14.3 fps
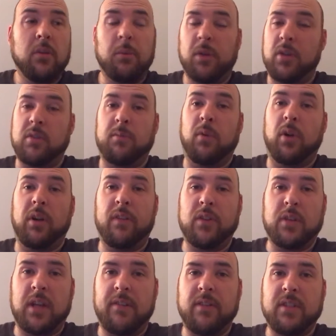not gonna spoil it for
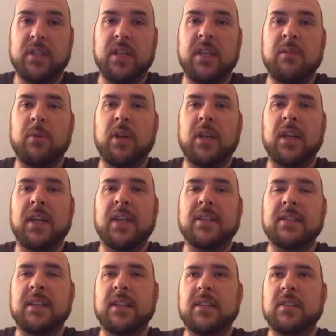those that haven't seen it, but
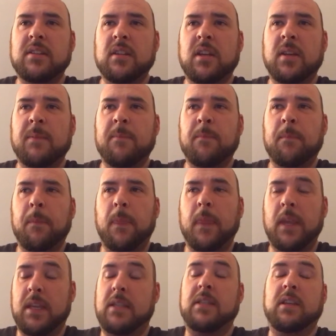it's
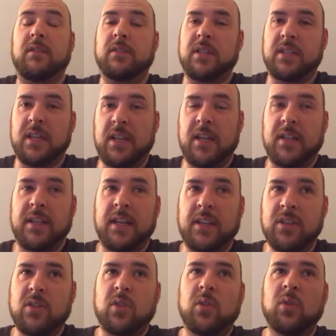obviously set in a
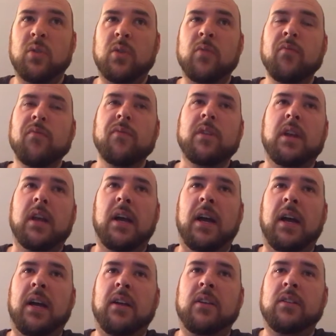dance school,
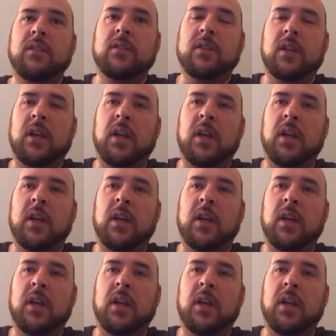and